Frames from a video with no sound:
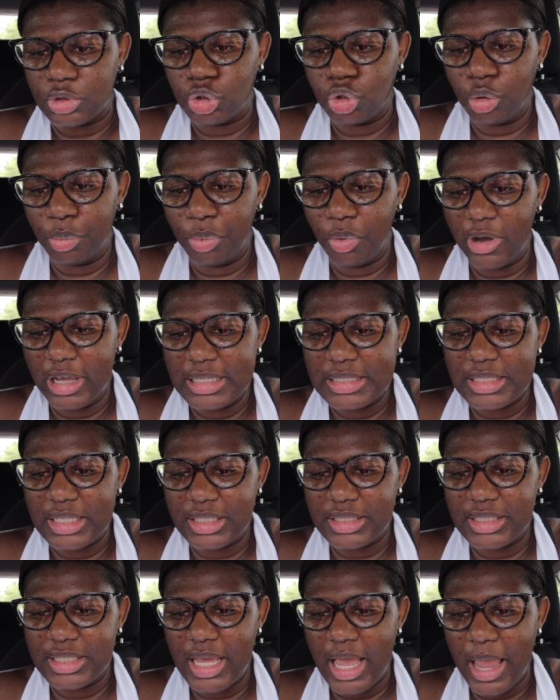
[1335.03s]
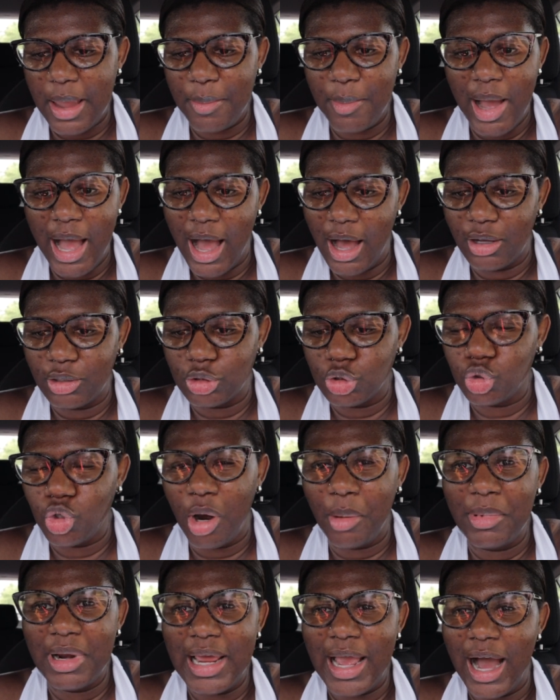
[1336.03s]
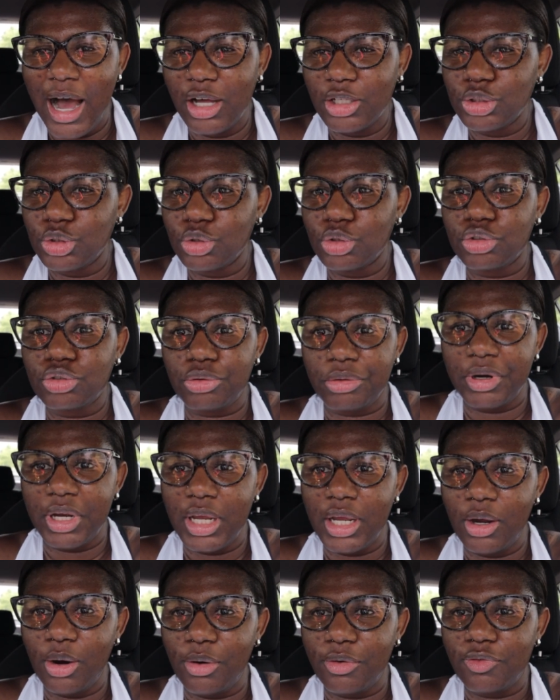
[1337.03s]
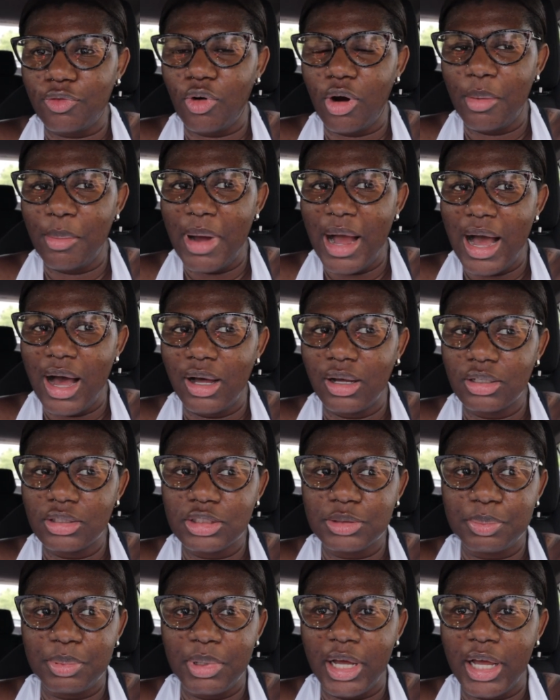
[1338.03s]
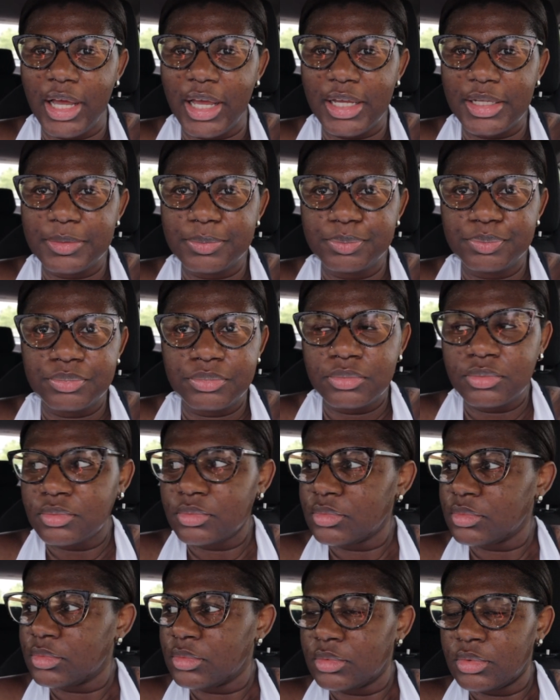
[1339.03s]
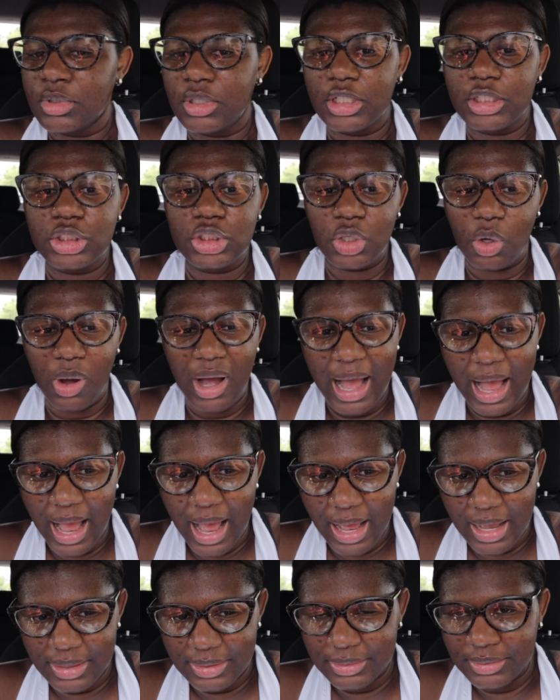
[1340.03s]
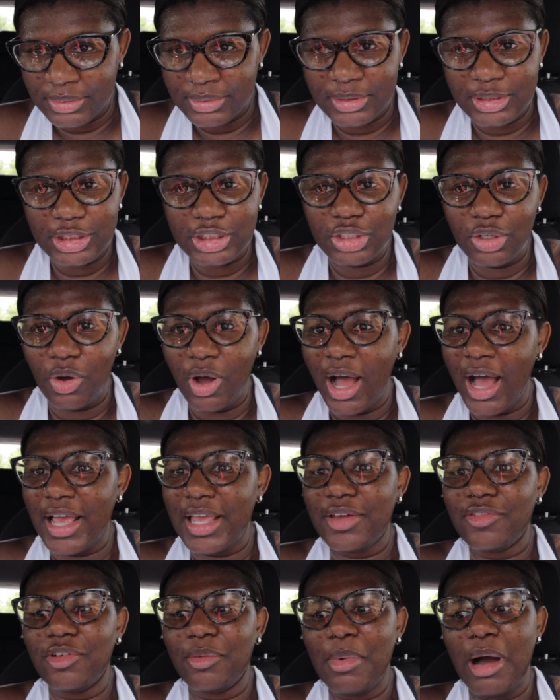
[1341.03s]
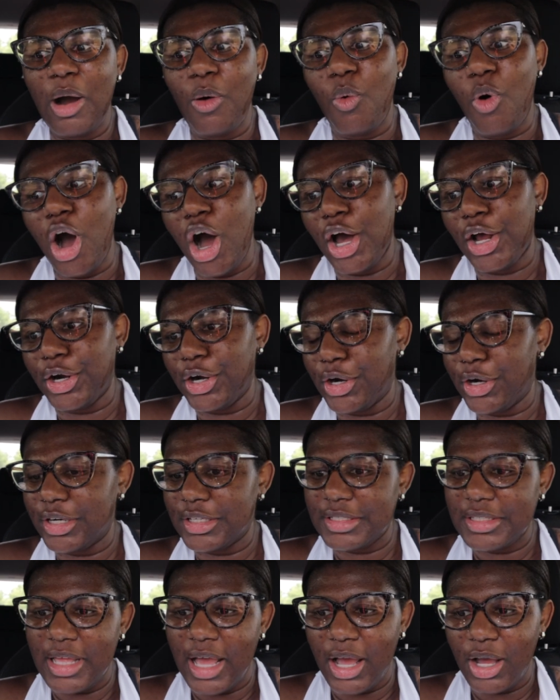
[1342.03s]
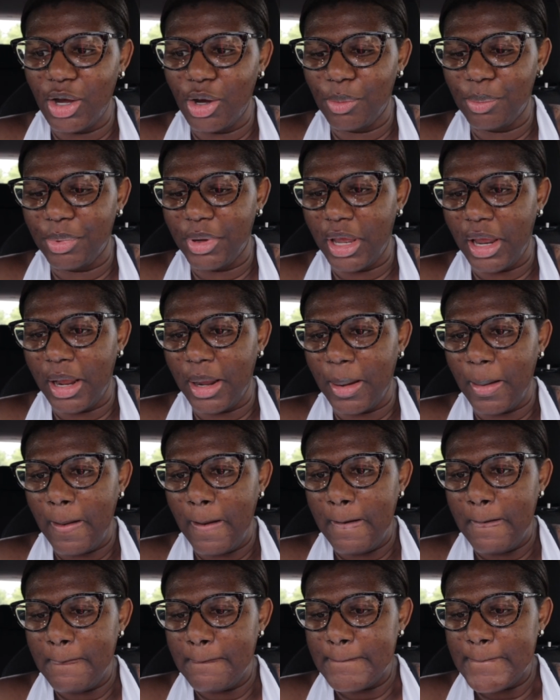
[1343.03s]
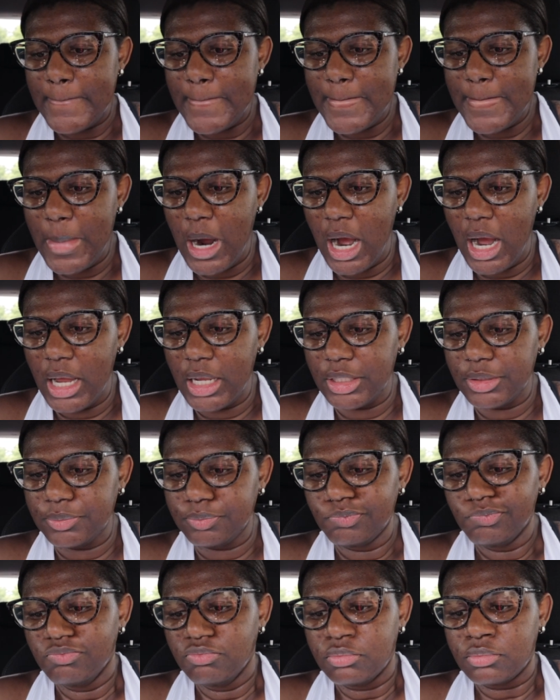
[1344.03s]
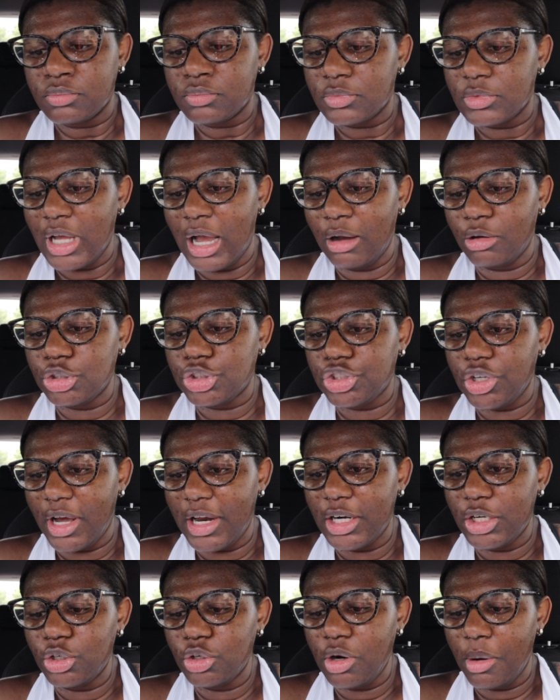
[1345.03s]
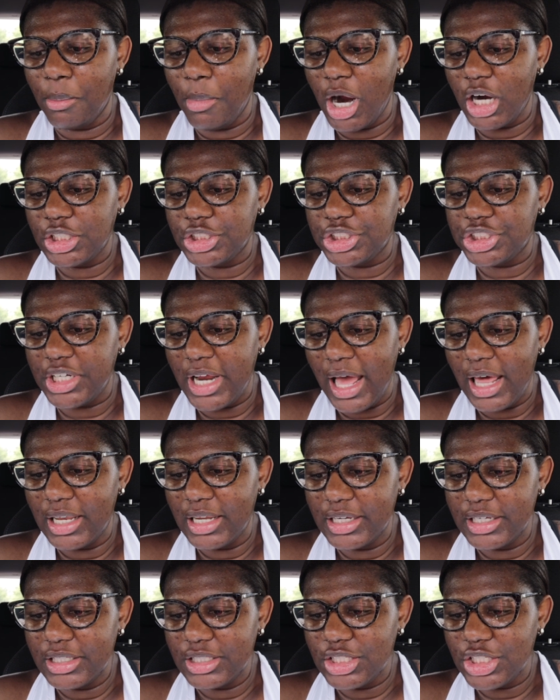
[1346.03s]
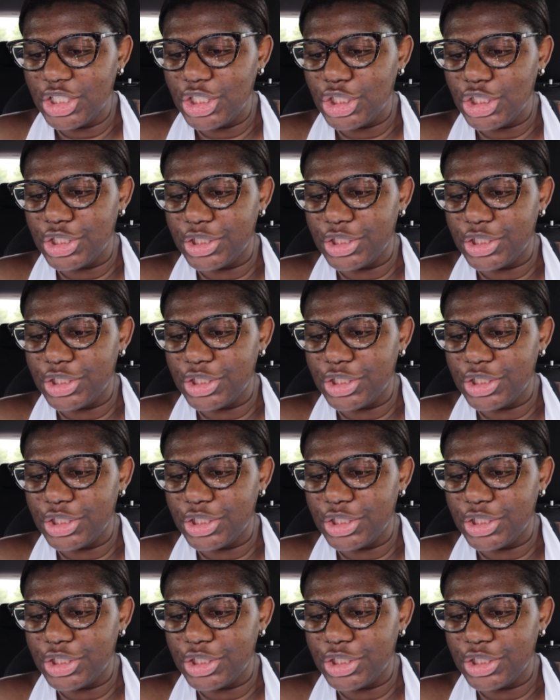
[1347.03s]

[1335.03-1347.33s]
2.68 miles. Normally I'll do 3 or 4 miles, but it's so hot. It's so hot. Even my water is not helping. But I was trying to do the March challenge